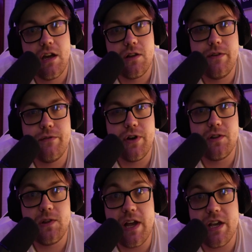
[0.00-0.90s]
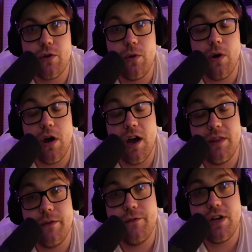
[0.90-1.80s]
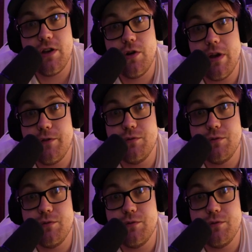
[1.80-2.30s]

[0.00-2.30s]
Leave a like on the video if